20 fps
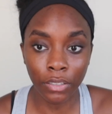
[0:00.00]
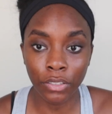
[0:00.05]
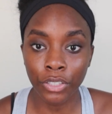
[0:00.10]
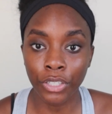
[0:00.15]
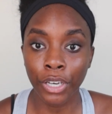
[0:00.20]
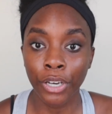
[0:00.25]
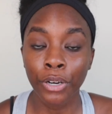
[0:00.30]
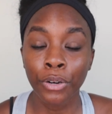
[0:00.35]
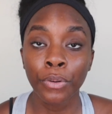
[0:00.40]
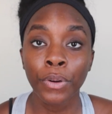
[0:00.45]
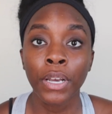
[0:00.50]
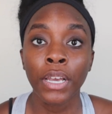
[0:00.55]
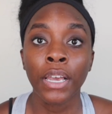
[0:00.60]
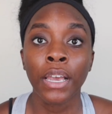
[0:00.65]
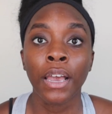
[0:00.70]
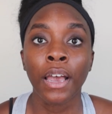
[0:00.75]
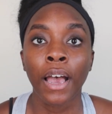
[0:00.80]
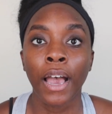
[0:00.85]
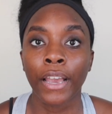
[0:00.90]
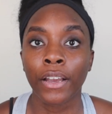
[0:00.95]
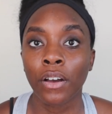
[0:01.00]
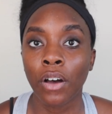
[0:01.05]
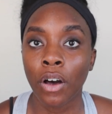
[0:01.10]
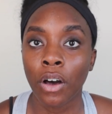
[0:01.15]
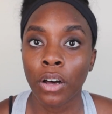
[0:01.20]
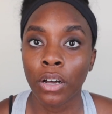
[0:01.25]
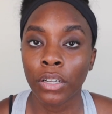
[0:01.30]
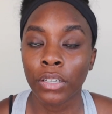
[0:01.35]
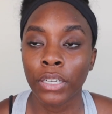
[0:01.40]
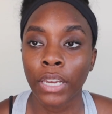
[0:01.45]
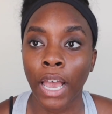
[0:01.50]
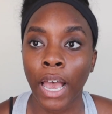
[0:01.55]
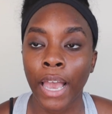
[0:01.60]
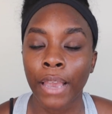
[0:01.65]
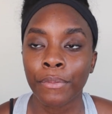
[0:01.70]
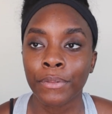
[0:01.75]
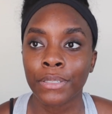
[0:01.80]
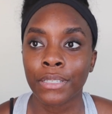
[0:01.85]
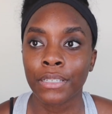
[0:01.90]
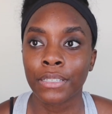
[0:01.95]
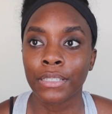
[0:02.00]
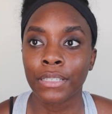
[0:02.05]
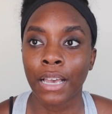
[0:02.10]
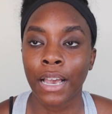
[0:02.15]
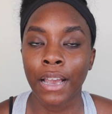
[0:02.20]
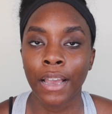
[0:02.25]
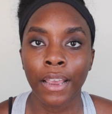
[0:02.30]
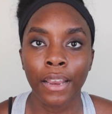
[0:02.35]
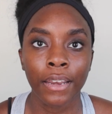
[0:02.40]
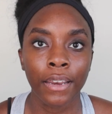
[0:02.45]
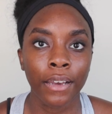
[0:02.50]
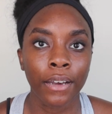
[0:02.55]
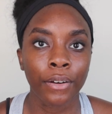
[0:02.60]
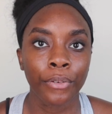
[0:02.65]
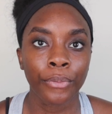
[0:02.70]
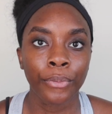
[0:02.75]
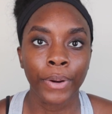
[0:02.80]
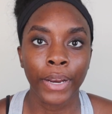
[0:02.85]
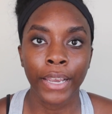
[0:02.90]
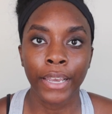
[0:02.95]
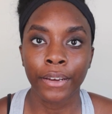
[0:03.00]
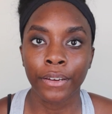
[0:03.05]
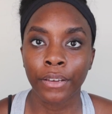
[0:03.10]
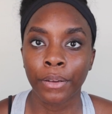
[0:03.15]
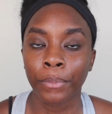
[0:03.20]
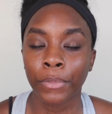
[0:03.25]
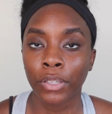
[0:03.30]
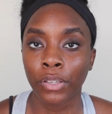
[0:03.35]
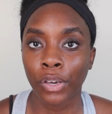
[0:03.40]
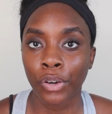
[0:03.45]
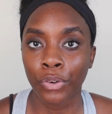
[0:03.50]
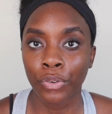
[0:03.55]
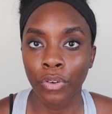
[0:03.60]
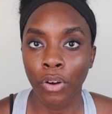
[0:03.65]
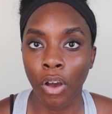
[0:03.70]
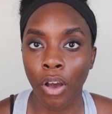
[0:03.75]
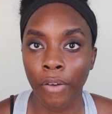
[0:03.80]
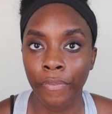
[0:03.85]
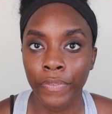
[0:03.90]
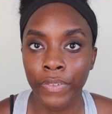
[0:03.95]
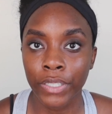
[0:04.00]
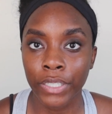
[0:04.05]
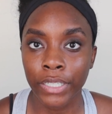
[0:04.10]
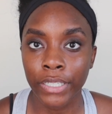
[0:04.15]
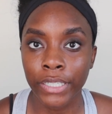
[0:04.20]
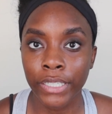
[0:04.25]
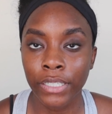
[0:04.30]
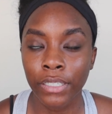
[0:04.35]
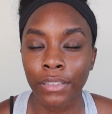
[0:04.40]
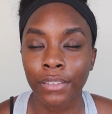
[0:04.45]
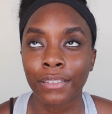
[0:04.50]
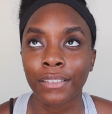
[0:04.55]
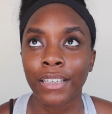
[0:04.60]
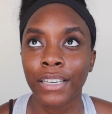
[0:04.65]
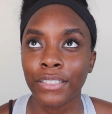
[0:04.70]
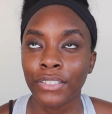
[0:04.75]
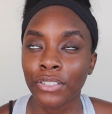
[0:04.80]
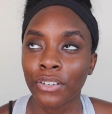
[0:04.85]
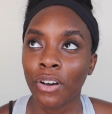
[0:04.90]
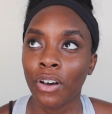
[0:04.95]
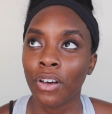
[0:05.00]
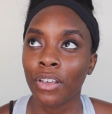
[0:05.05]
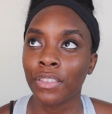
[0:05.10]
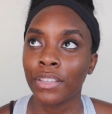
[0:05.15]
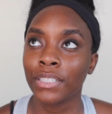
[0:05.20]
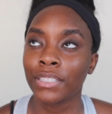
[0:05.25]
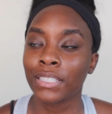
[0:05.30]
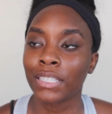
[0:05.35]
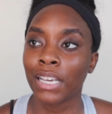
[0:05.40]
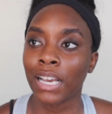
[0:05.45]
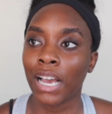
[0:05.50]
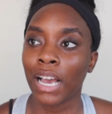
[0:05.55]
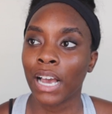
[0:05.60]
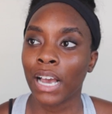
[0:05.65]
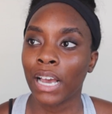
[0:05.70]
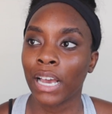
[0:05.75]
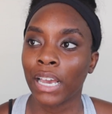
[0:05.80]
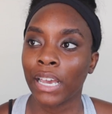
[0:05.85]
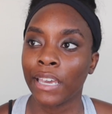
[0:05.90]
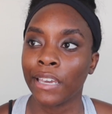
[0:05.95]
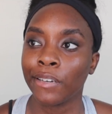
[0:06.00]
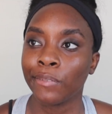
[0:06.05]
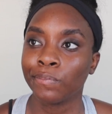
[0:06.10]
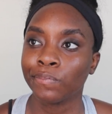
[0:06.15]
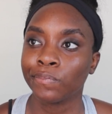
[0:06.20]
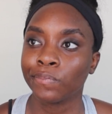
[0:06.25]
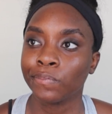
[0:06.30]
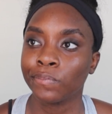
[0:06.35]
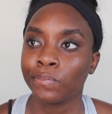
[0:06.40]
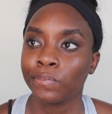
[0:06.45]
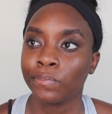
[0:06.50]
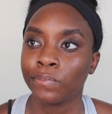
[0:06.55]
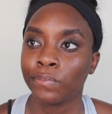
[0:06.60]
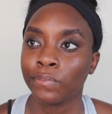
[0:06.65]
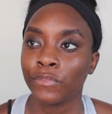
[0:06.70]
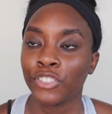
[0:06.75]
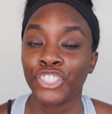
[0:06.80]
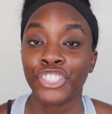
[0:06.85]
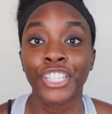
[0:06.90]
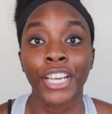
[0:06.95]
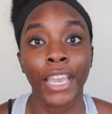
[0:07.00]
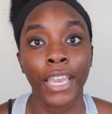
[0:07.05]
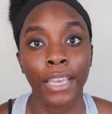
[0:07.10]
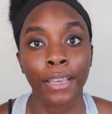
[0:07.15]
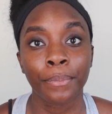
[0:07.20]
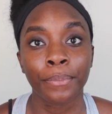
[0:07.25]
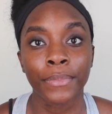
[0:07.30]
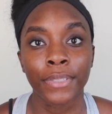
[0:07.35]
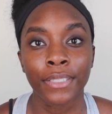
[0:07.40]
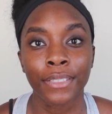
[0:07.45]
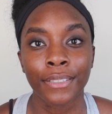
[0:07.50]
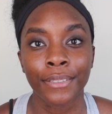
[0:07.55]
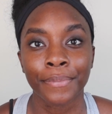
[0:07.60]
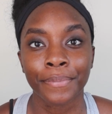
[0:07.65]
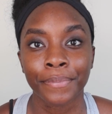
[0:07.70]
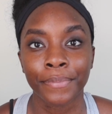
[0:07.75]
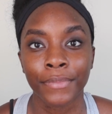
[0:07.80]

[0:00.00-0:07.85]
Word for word: So I called, I was assigned a random loan officer. Let's call this guy James.